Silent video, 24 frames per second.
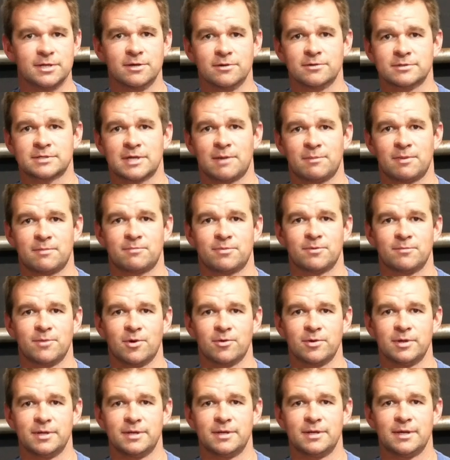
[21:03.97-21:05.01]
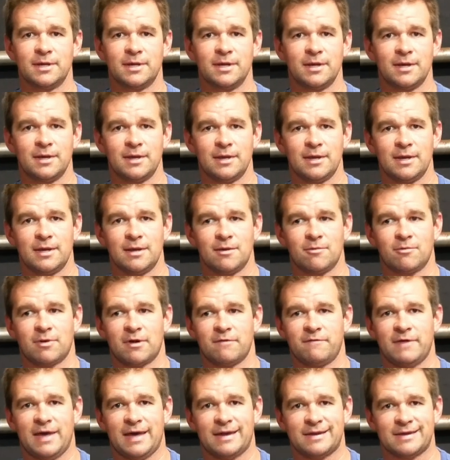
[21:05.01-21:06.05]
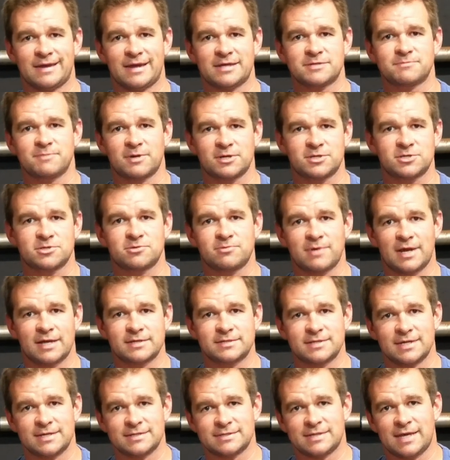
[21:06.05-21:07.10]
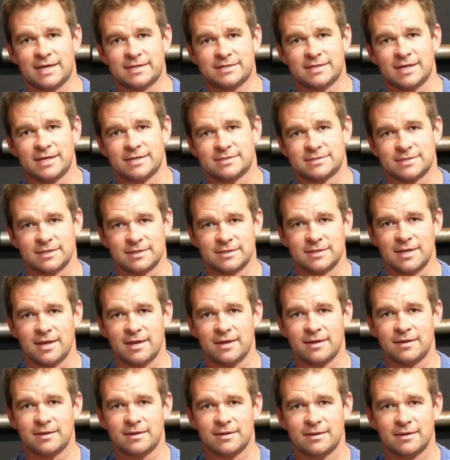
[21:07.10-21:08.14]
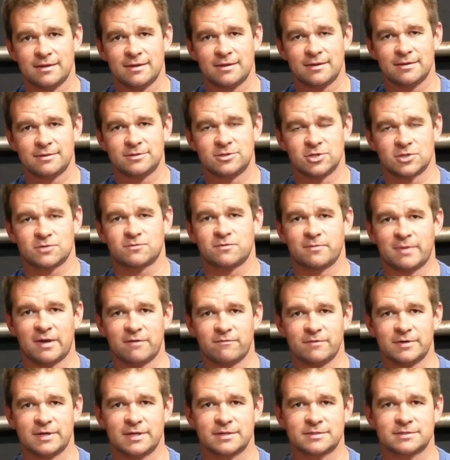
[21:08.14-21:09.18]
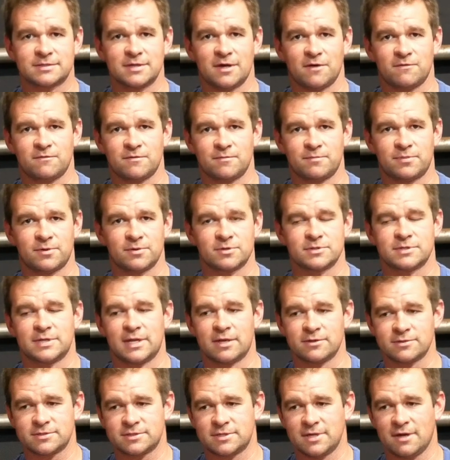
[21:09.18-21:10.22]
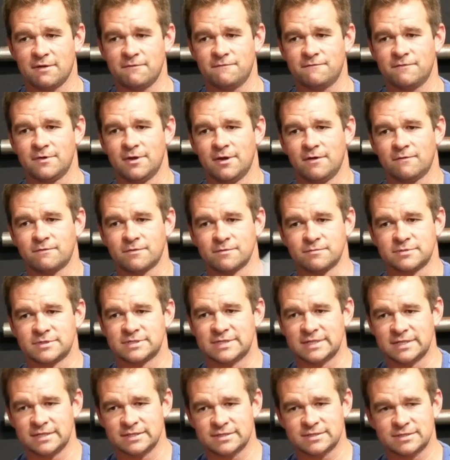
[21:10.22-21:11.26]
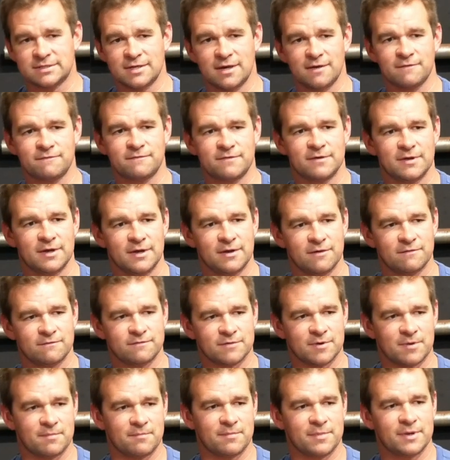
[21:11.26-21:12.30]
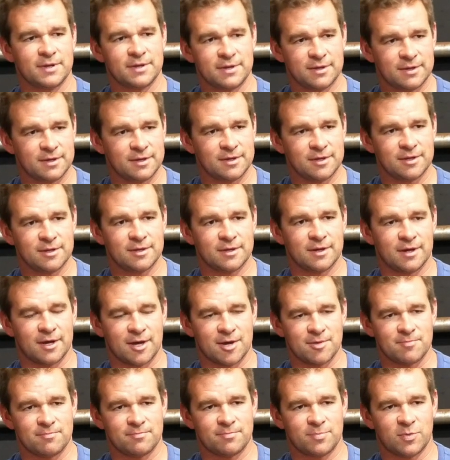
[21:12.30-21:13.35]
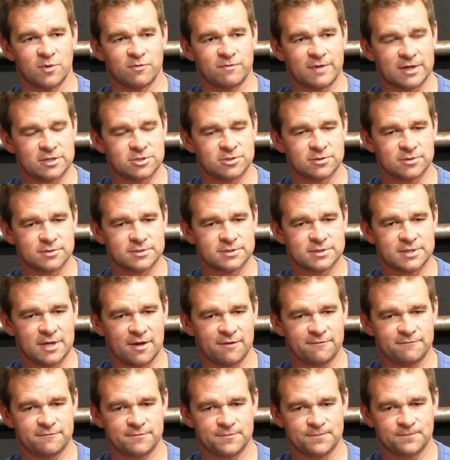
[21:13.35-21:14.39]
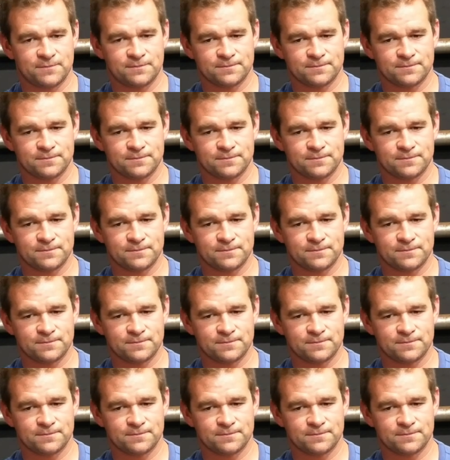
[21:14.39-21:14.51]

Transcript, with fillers: years I've been promoted where I've had as much stress as that testing day, just from everyday stuff, from personnel stuff, from scene stuff, from professional stuff.